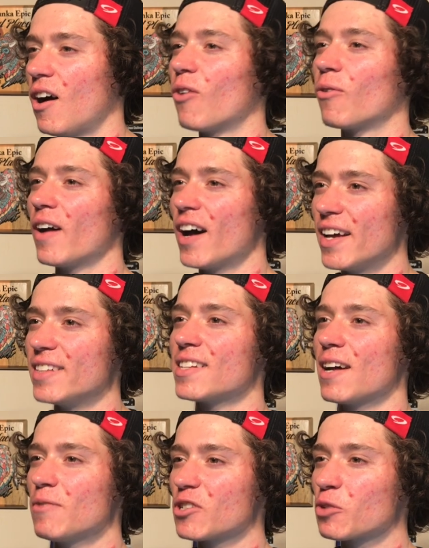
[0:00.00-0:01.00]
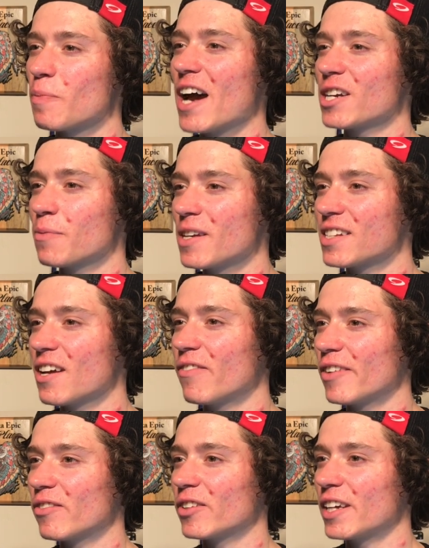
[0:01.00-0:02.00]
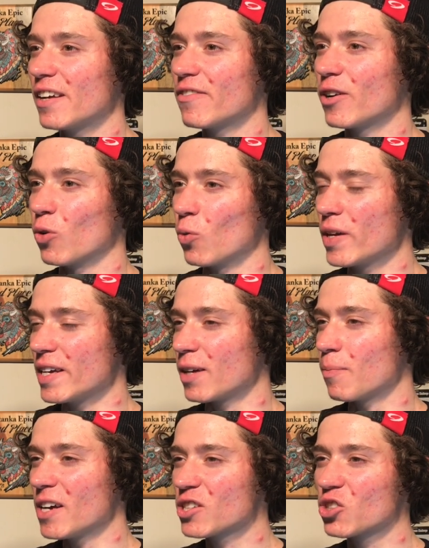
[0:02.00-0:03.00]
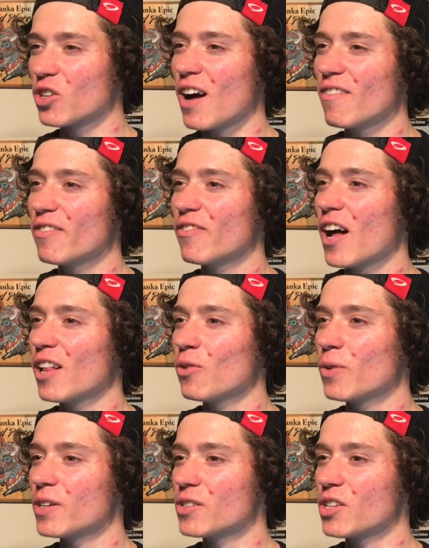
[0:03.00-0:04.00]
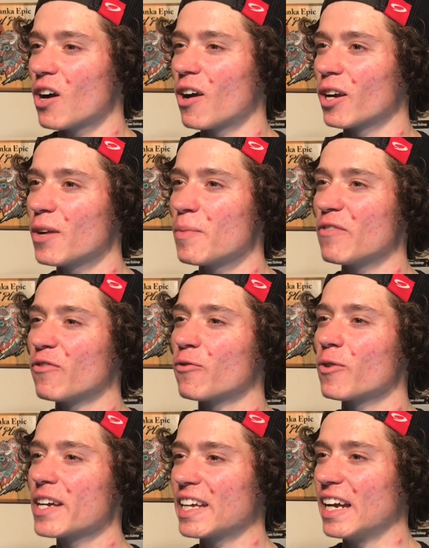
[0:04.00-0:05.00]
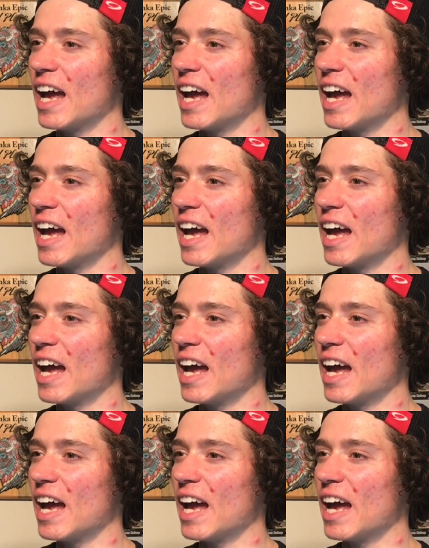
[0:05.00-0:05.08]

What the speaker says: All right, time to smash myself every day for a week. My Strava followers are gonna be freaking